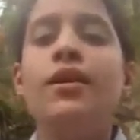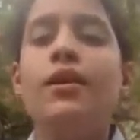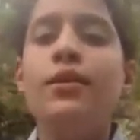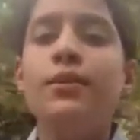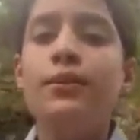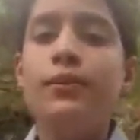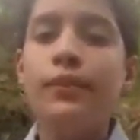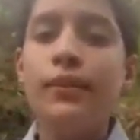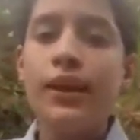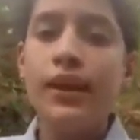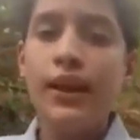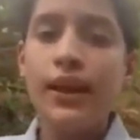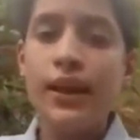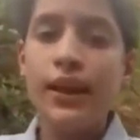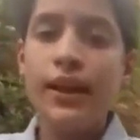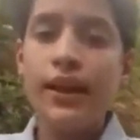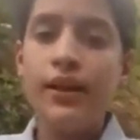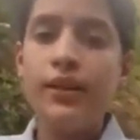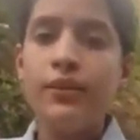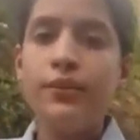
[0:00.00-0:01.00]
Make
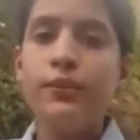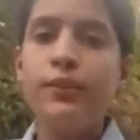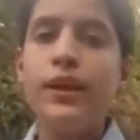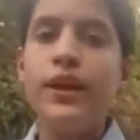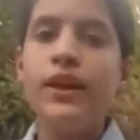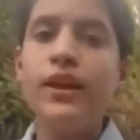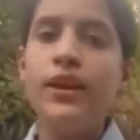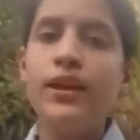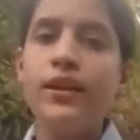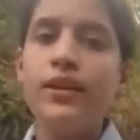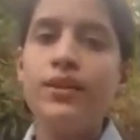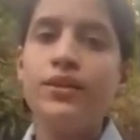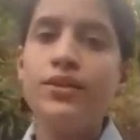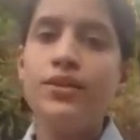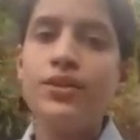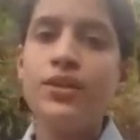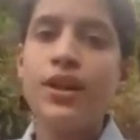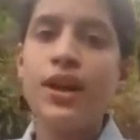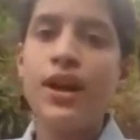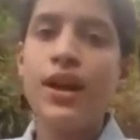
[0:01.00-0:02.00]
me a
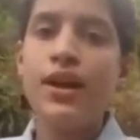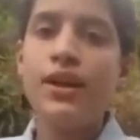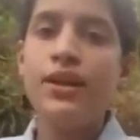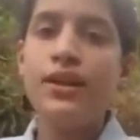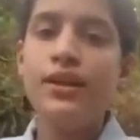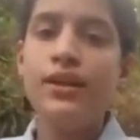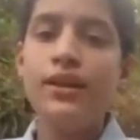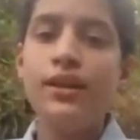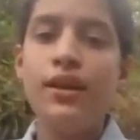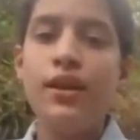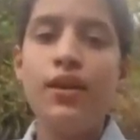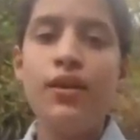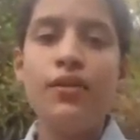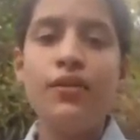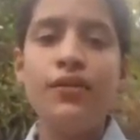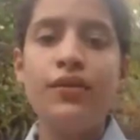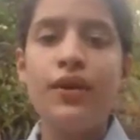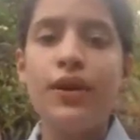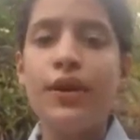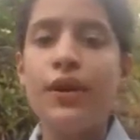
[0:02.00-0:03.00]
channel of
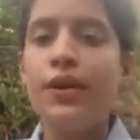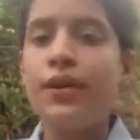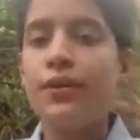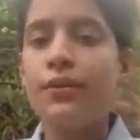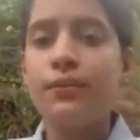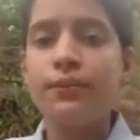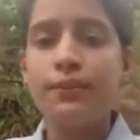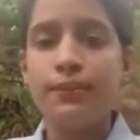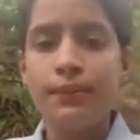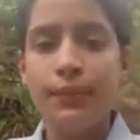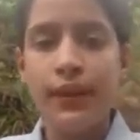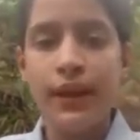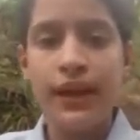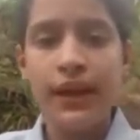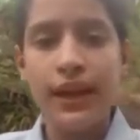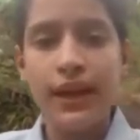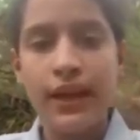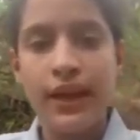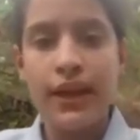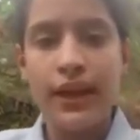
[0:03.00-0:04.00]
your
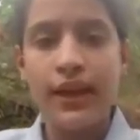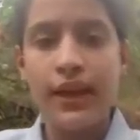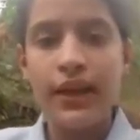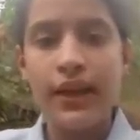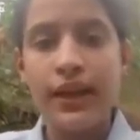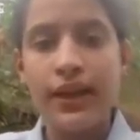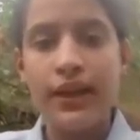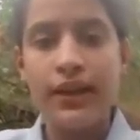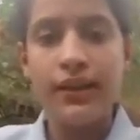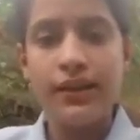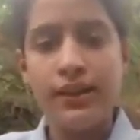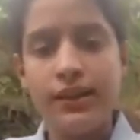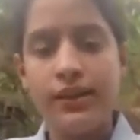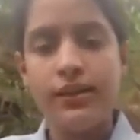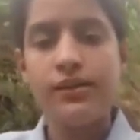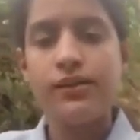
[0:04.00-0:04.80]
peace.